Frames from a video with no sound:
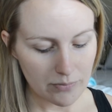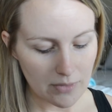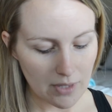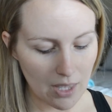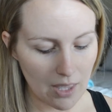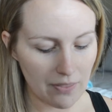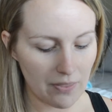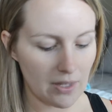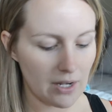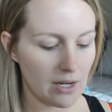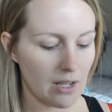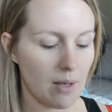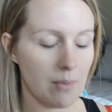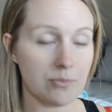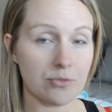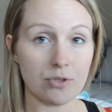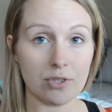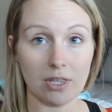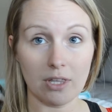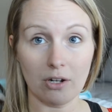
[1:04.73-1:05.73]
and then it comes
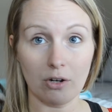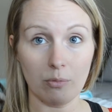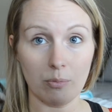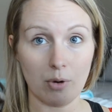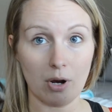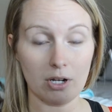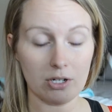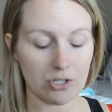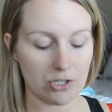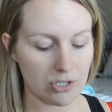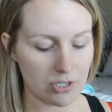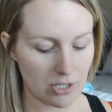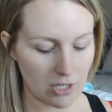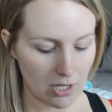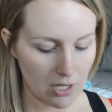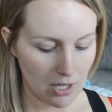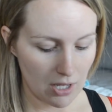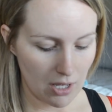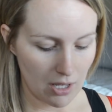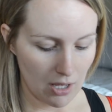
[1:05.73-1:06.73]
with a little brush.
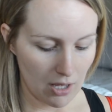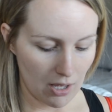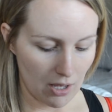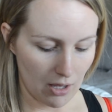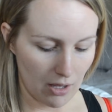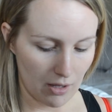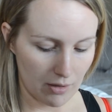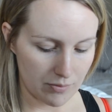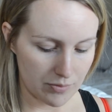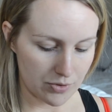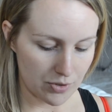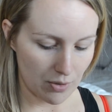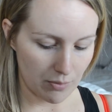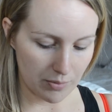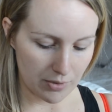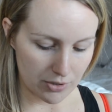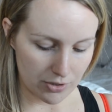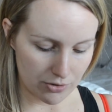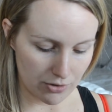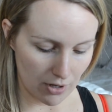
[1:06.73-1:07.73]
So I'm
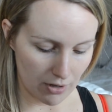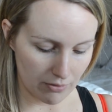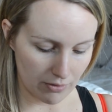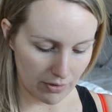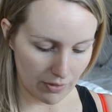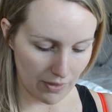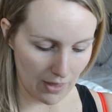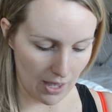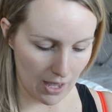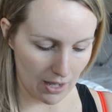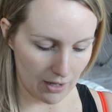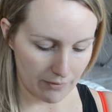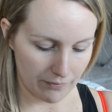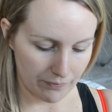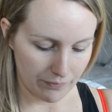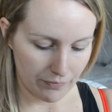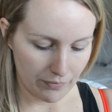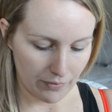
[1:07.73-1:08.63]
going to start with that.